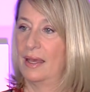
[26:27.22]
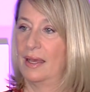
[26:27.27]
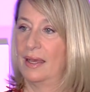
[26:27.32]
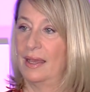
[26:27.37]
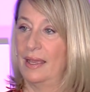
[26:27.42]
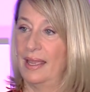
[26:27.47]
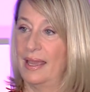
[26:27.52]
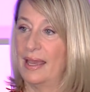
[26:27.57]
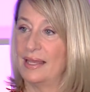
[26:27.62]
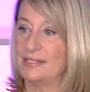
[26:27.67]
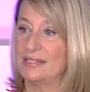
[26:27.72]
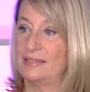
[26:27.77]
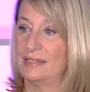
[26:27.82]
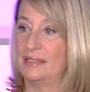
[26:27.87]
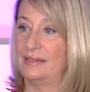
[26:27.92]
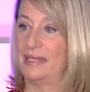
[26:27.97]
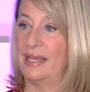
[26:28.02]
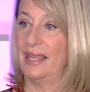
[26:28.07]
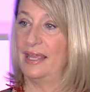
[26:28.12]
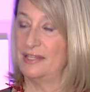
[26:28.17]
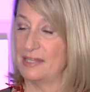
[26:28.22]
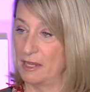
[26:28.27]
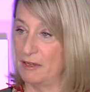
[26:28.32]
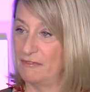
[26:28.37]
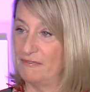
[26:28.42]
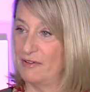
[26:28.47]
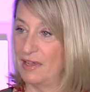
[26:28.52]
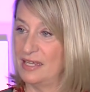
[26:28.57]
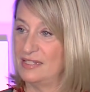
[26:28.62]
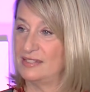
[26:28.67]
I asked that they
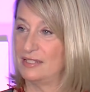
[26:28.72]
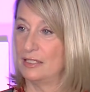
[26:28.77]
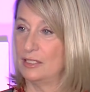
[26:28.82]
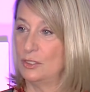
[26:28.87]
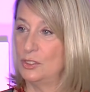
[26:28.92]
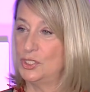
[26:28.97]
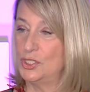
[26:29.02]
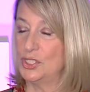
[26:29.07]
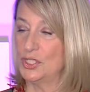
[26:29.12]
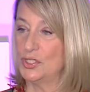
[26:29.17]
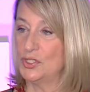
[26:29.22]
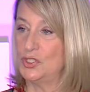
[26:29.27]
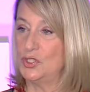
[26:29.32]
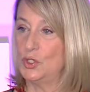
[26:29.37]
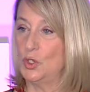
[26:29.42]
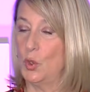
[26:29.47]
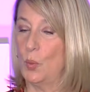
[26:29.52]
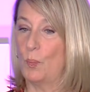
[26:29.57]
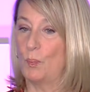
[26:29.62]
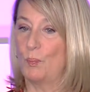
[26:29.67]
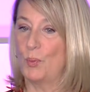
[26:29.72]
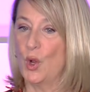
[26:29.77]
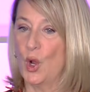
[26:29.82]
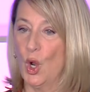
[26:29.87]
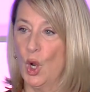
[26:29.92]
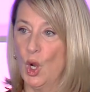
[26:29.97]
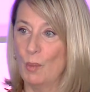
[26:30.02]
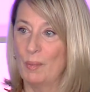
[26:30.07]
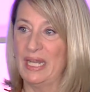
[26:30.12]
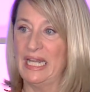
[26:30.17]
identify solutions to
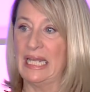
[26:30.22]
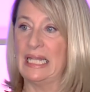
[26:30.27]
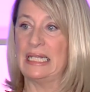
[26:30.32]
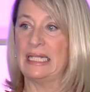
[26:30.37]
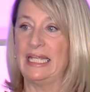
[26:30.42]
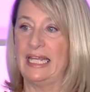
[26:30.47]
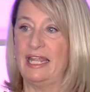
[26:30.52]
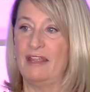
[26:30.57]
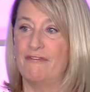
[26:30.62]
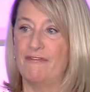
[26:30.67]
permanently